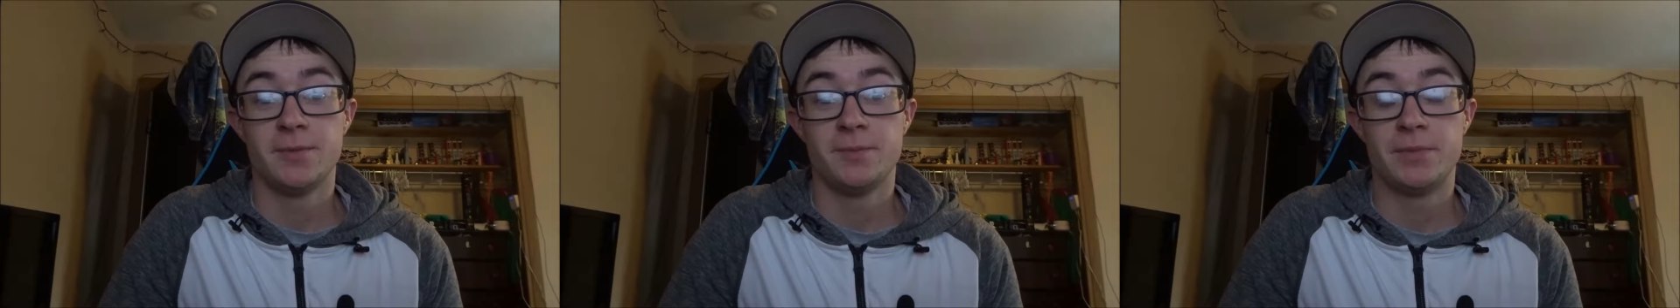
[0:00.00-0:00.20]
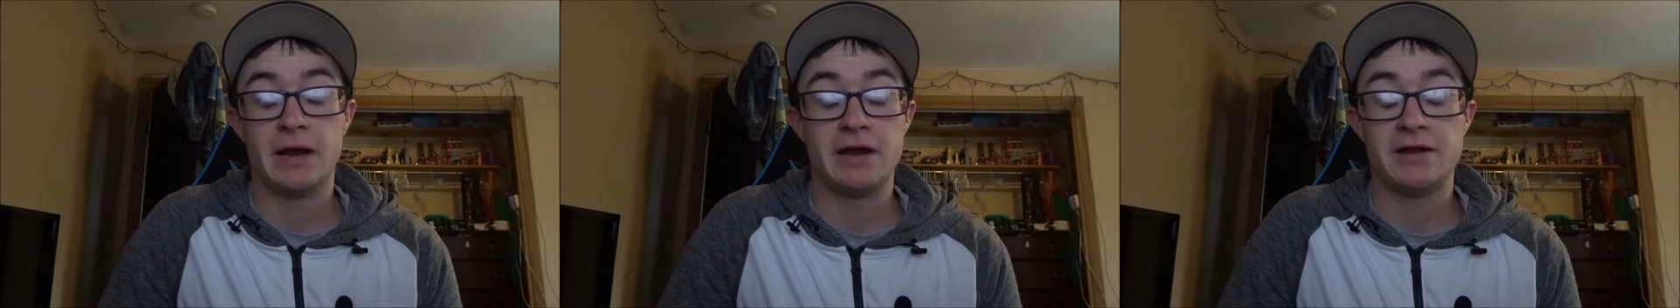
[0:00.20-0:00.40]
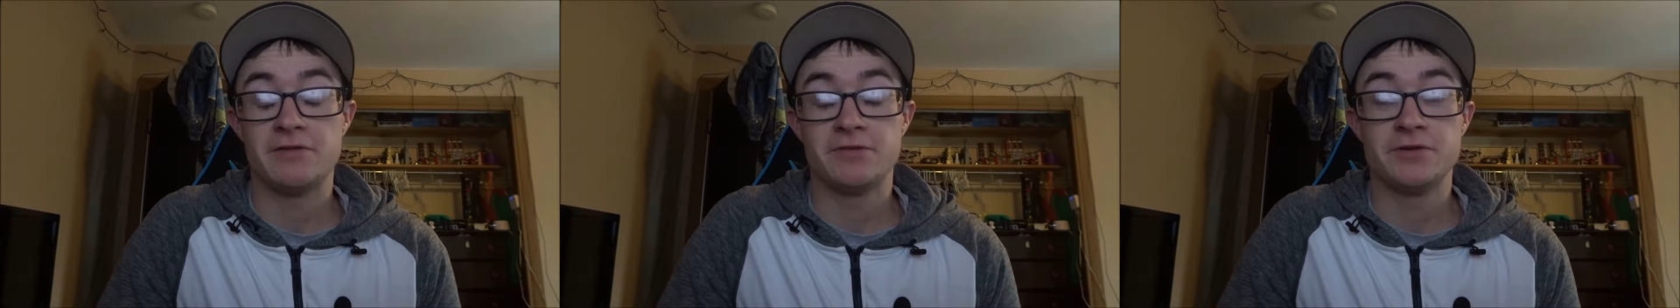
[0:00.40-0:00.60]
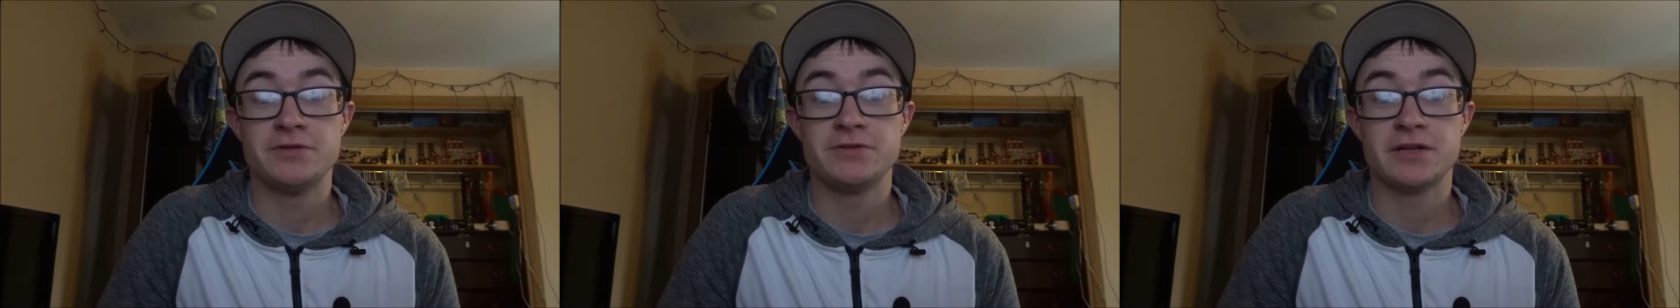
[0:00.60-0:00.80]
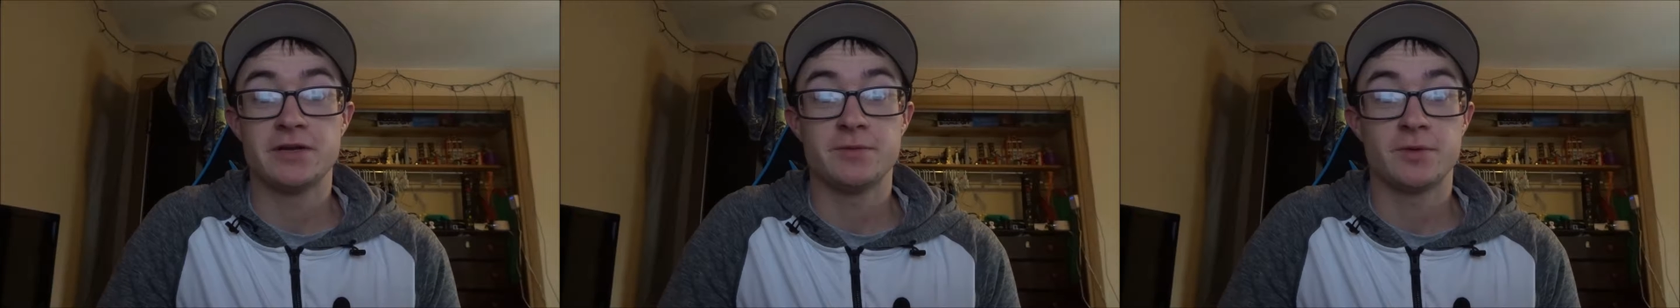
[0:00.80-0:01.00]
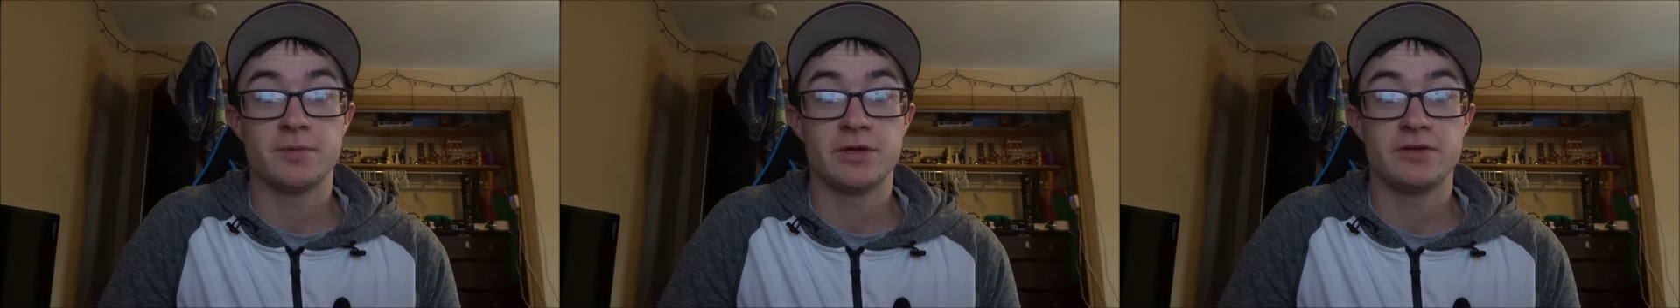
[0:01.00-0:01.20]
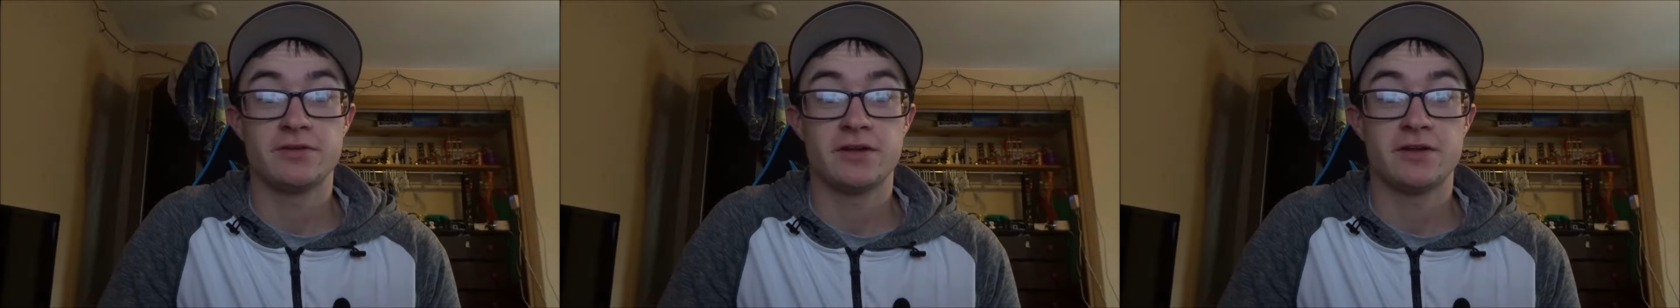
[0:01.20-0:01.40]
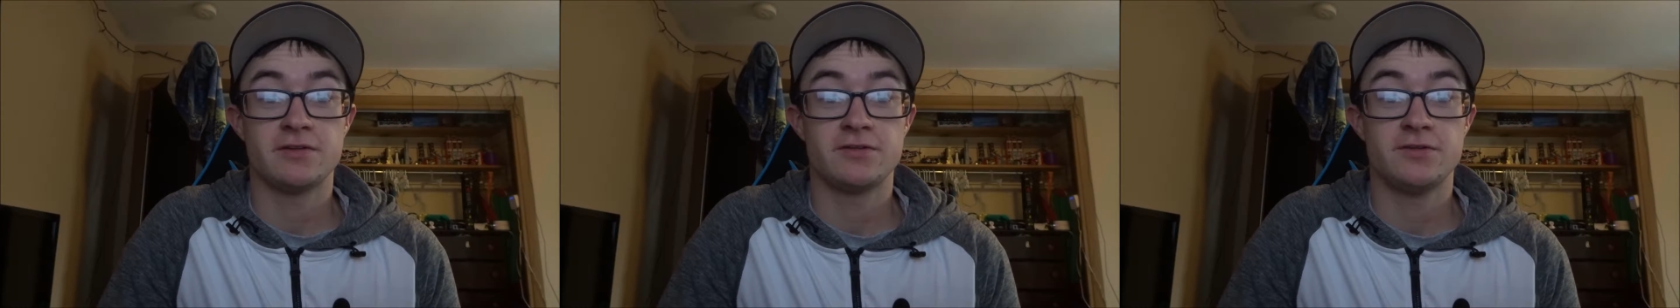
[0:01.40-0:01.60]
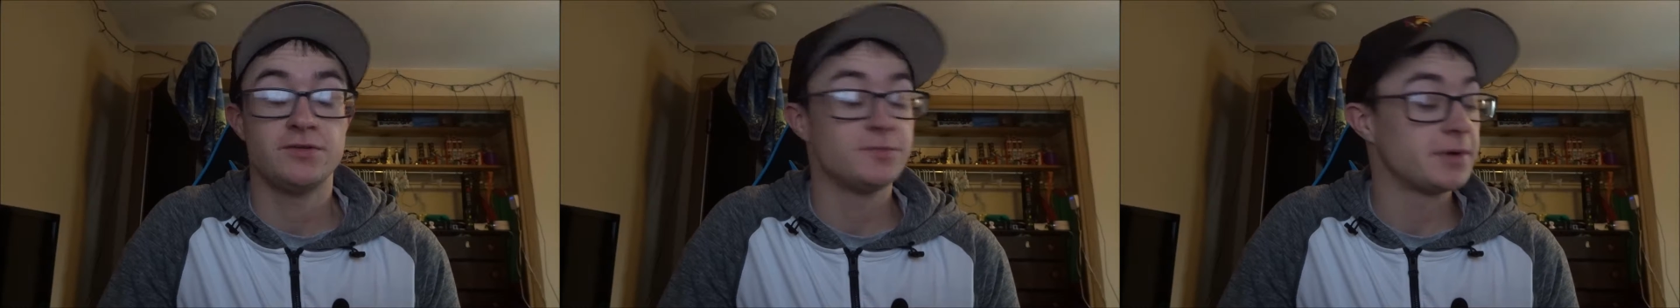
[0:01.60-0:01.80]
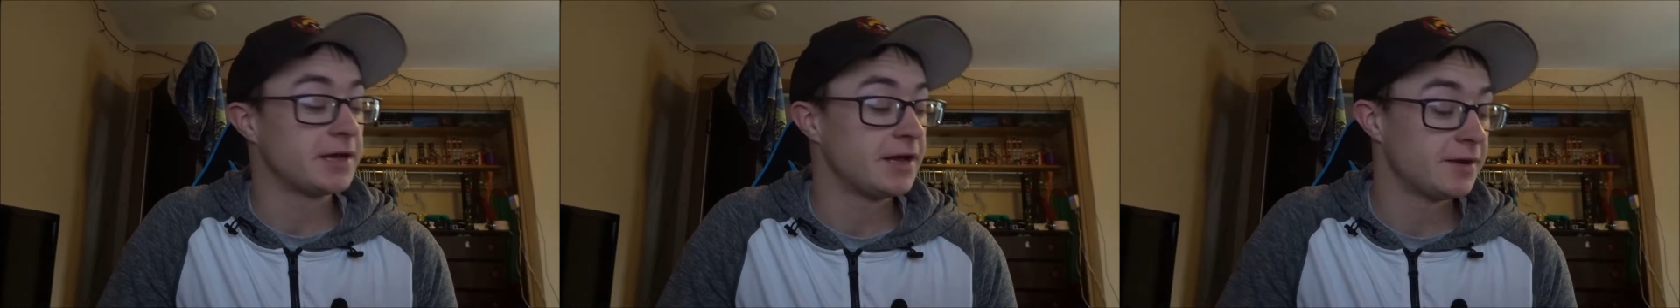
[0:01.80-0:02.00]
but I never use anymore because I just
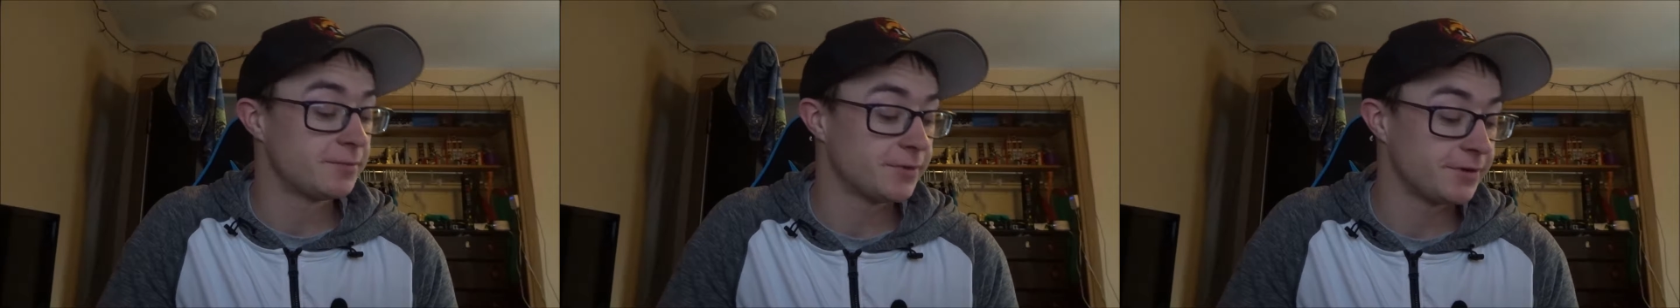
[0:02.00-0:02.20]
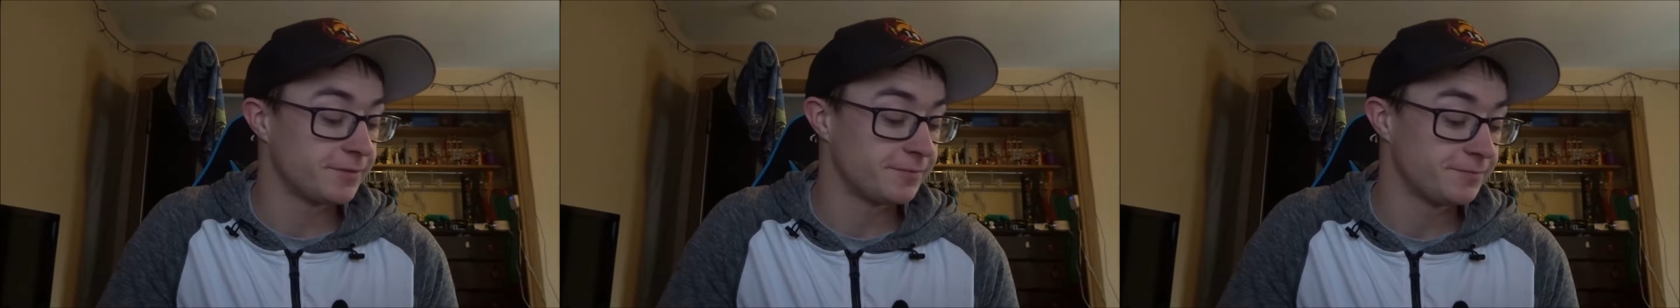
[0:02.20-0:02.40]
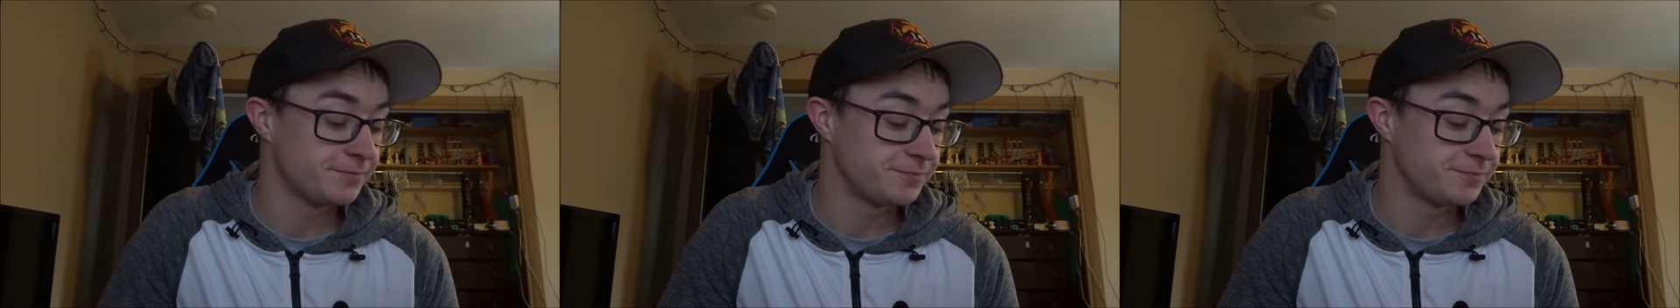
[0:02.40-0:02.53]
use my camera,